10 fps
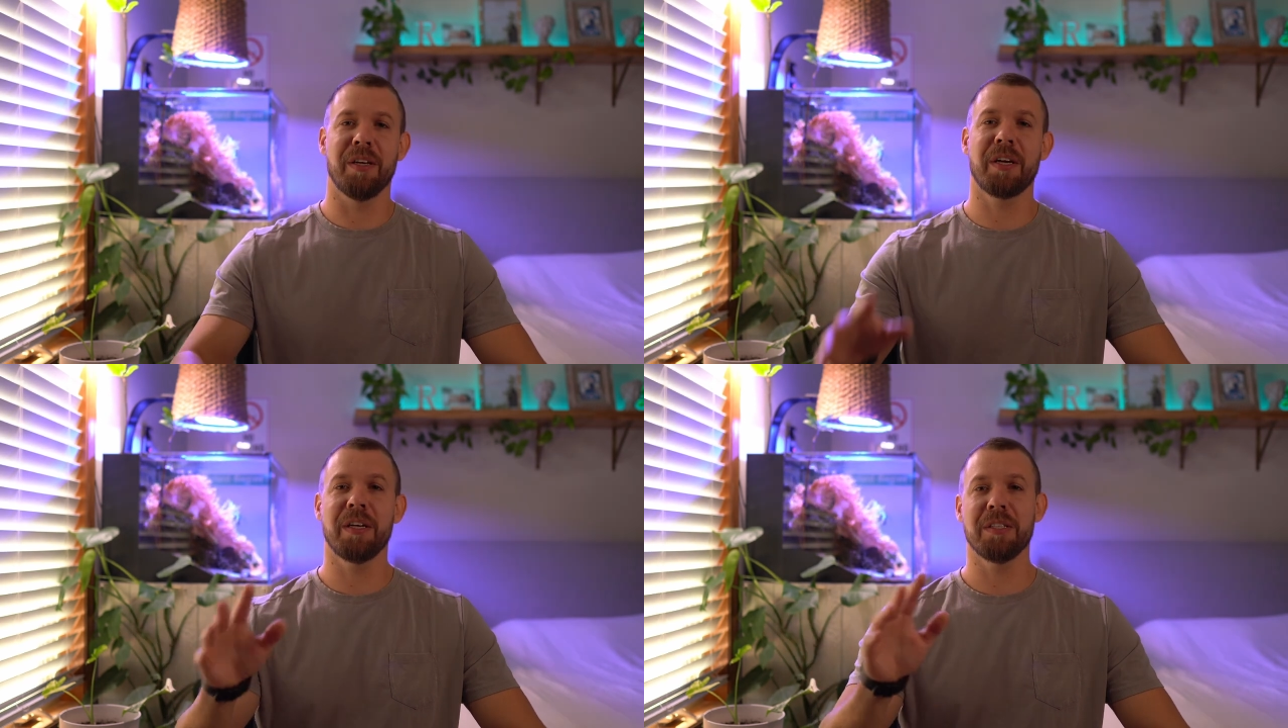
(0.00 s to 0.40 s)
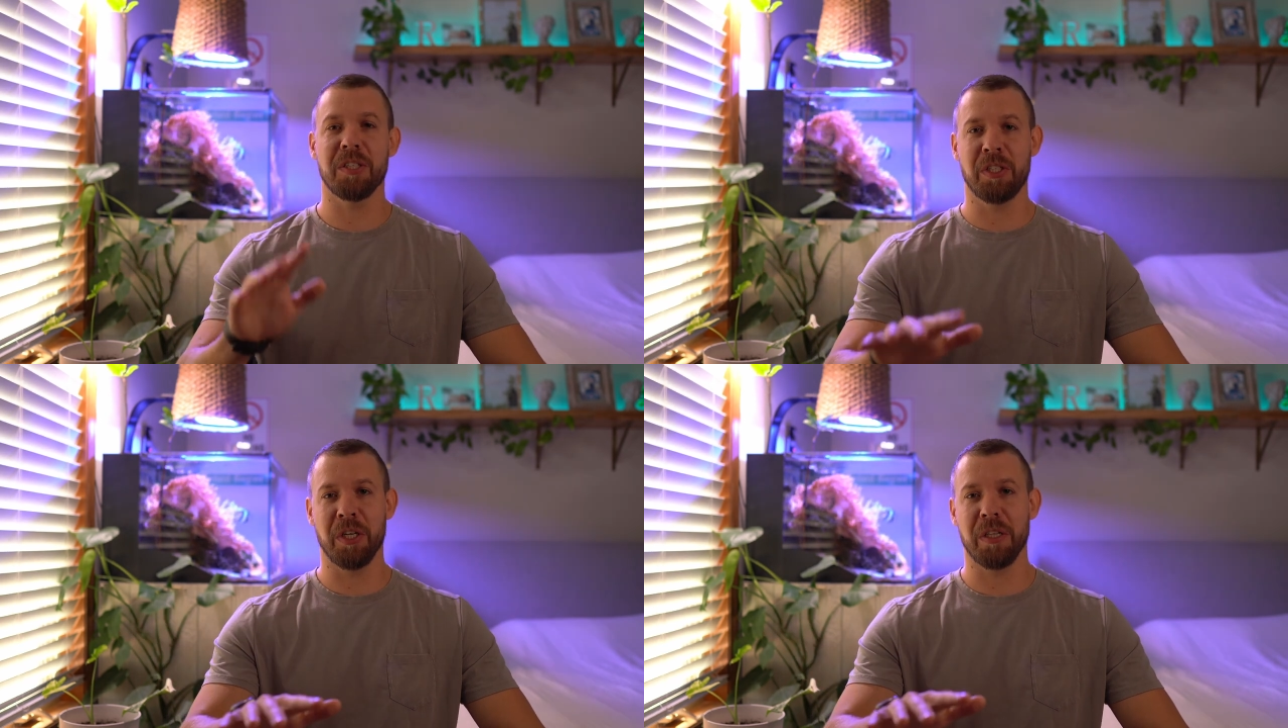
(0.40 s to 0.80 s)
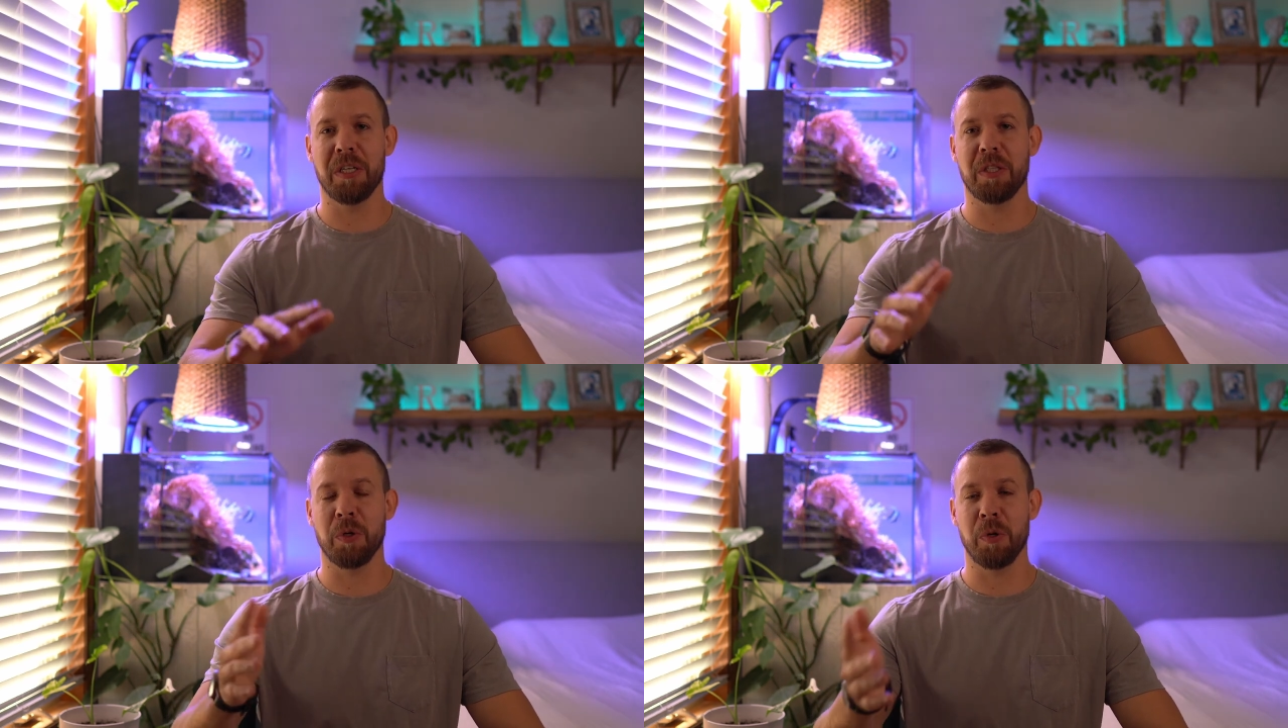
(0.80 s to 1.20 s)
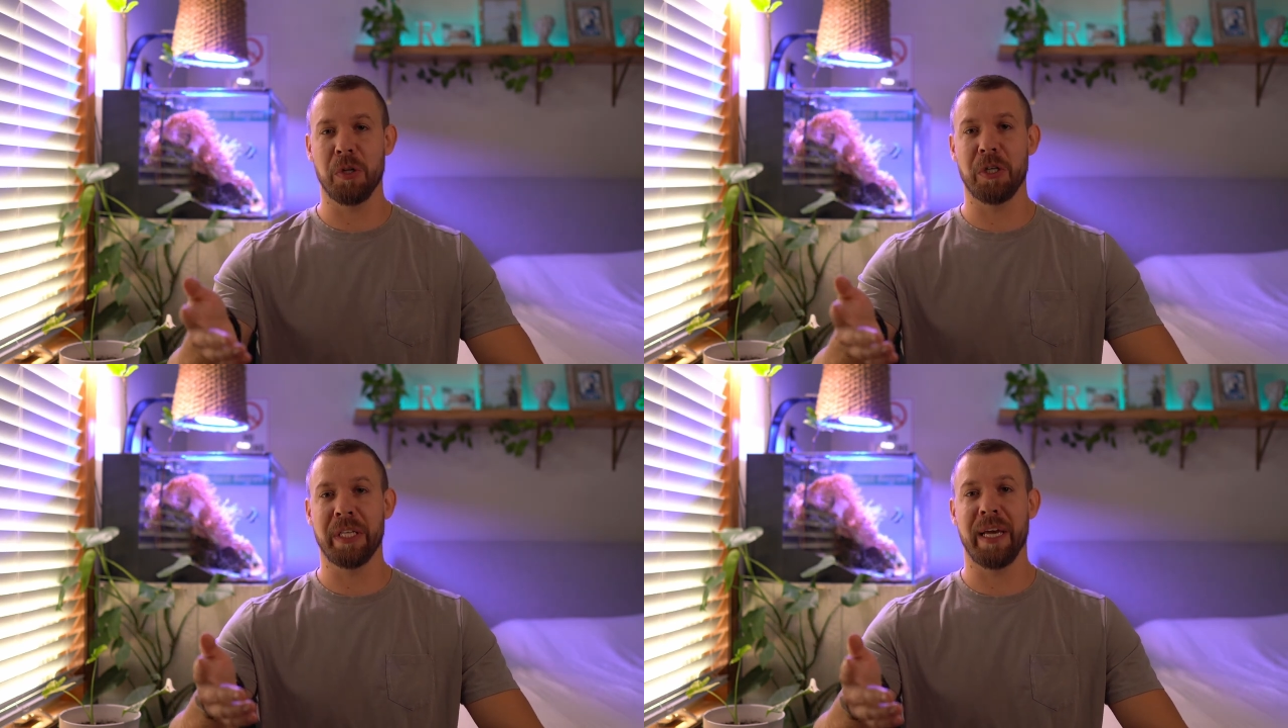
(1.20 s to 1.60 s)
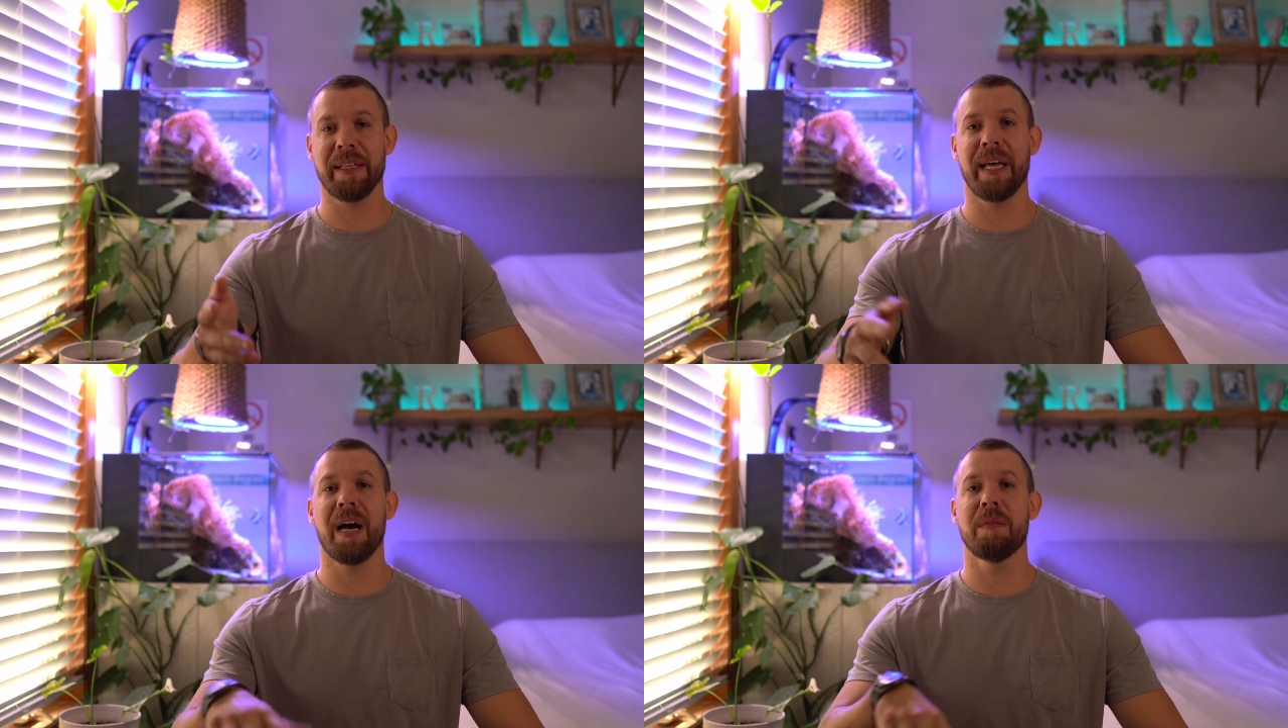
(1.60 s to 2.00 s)
You can use a chiller to cool your
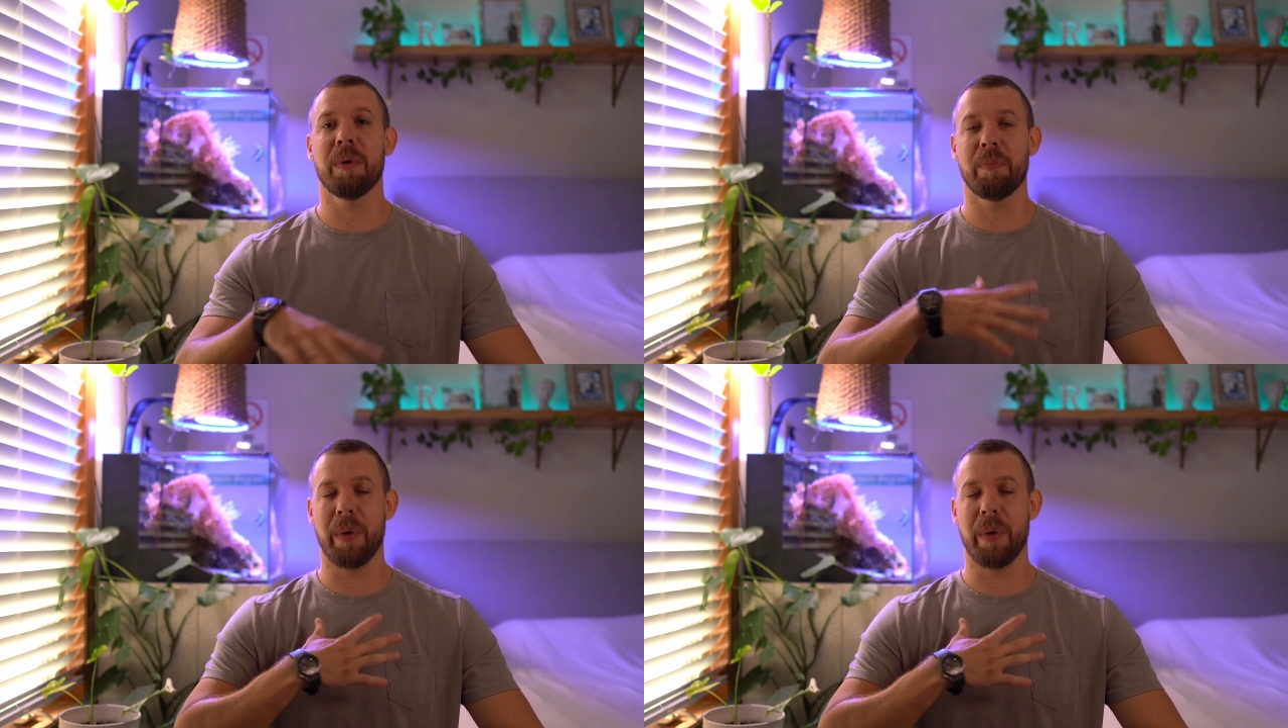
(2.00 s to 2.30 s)
tank down but